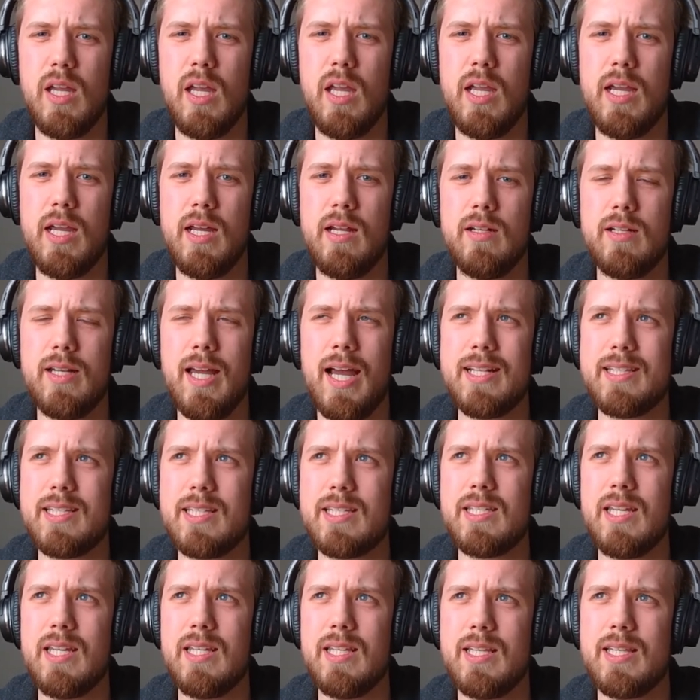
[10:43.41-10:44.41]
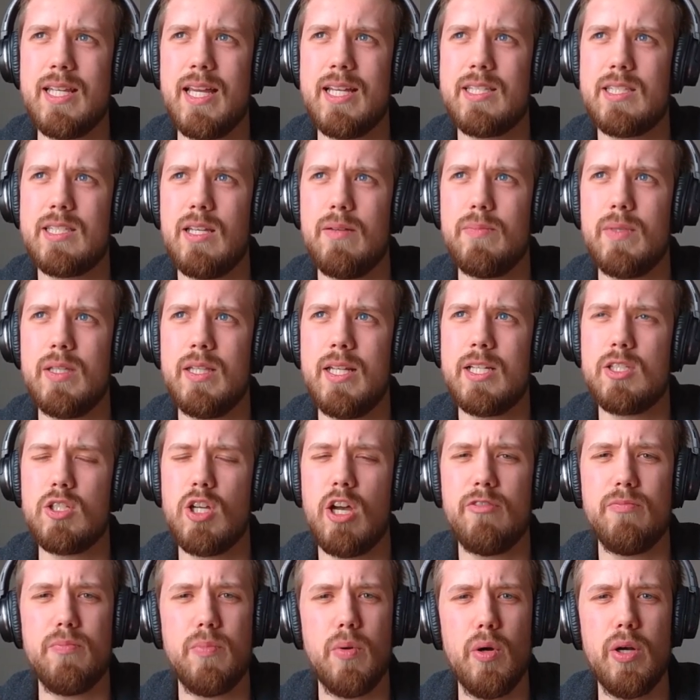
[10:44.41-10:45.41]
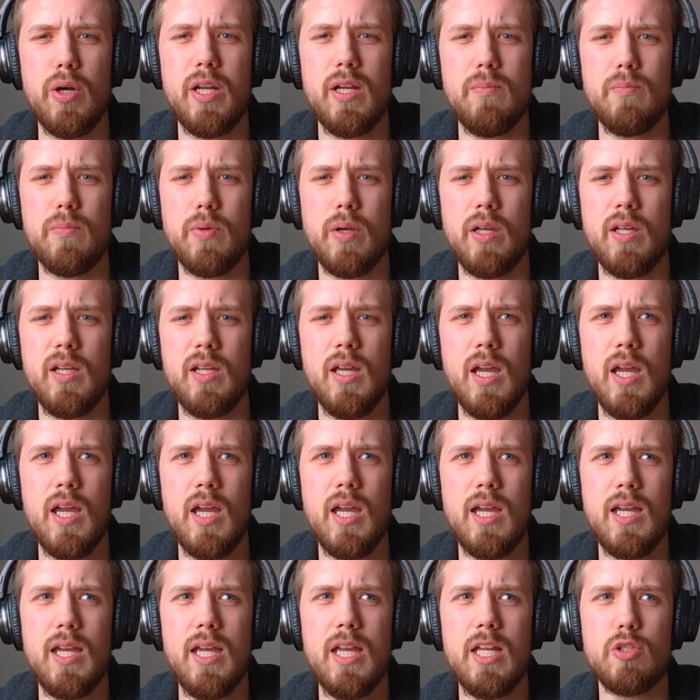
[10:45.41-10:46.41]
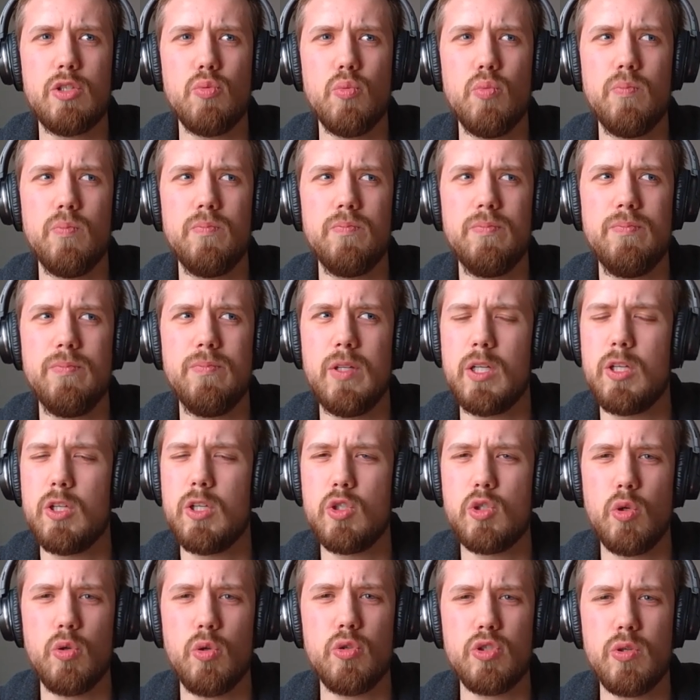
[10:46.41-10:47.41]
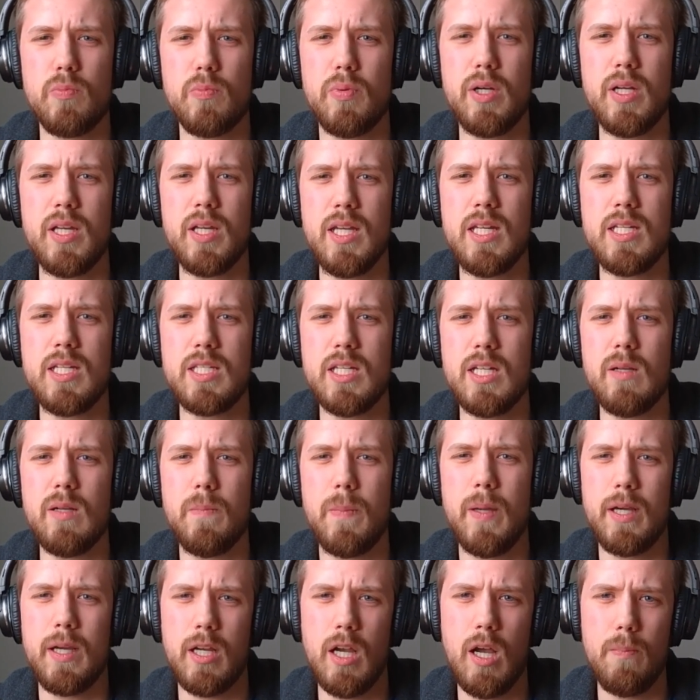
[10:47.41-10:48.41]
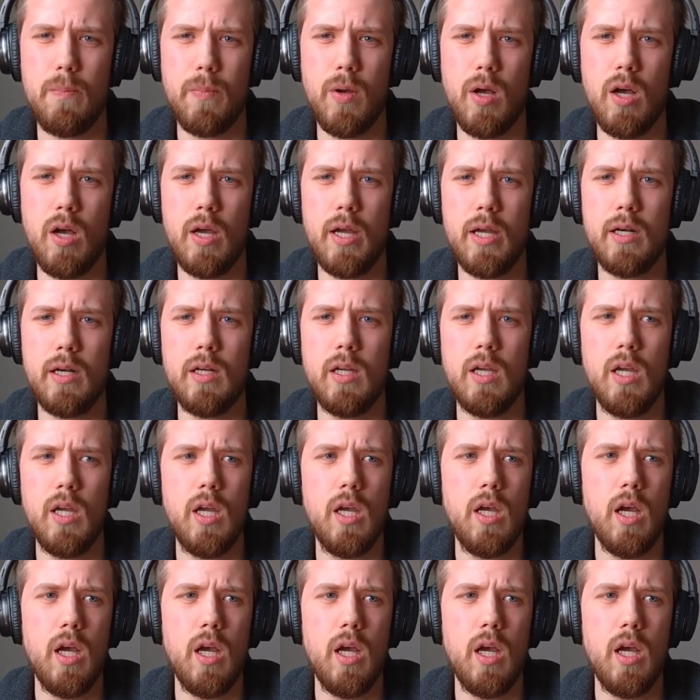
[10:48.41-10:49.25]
and not to say that that's something that's off-putting, but it's the controls are pretty easy to pick up on.